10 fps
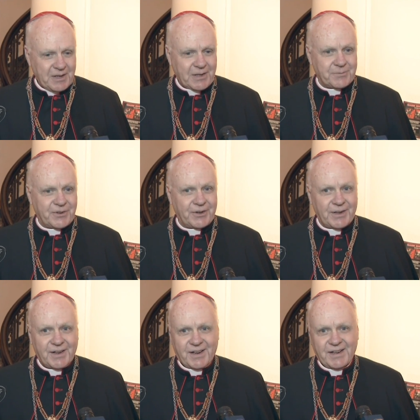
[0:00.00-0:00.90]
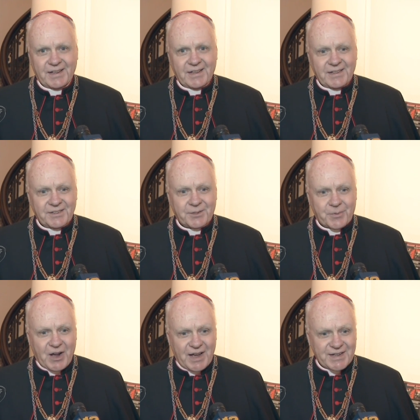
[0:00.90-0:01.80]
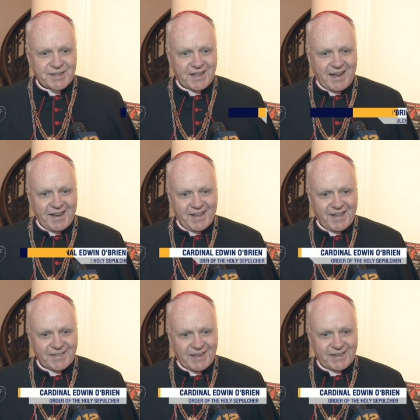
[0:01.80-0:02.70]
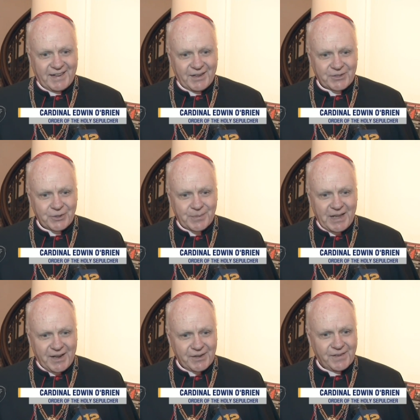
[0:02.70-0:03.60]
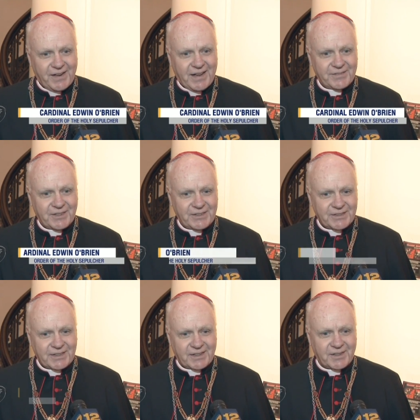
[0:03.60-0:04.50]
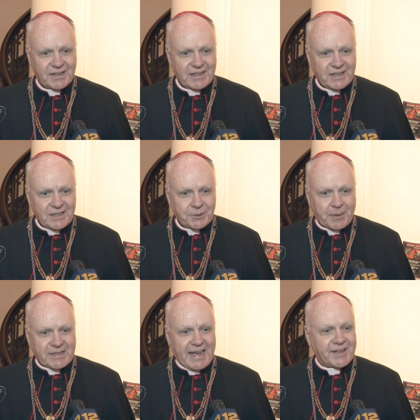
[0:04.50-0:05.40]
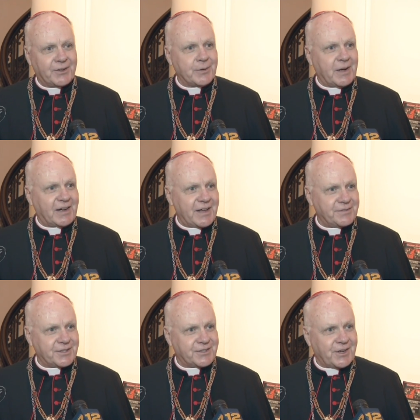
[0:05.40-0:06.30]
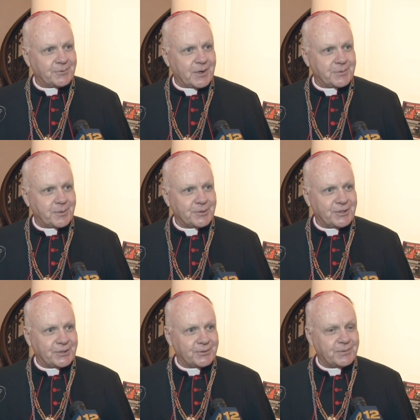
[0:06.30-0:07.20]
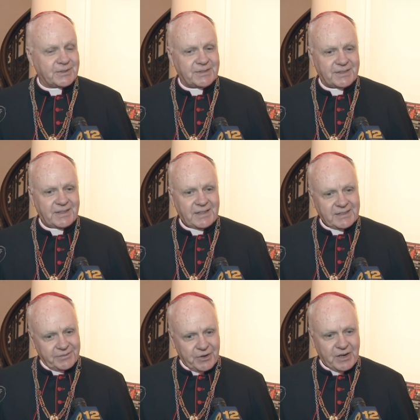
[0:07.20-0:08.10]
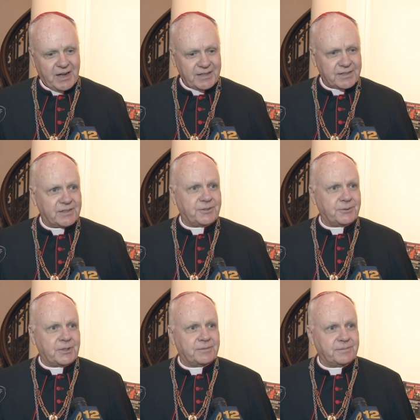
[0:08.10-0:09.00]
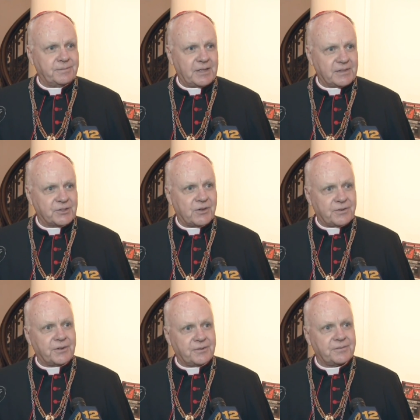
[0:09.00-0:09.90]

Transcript: Well, I'm very surprised uh, that I should be honored. I've done nothing spectacular in my life, just done what I'm supposed to do, but uh, they're very kind to uh, make this offer.